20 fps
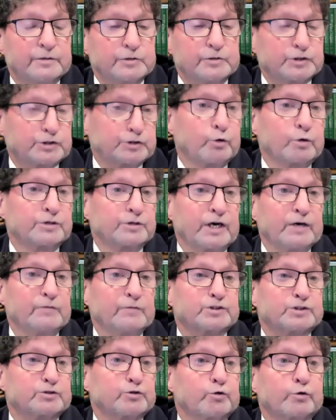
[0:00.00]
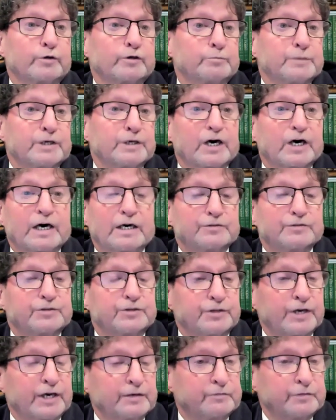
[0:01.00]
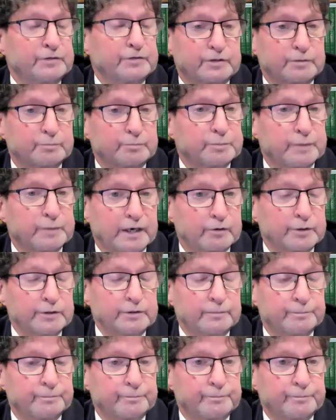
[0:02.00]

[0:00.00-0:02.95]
Saul gave his daughter Michal to David to be married.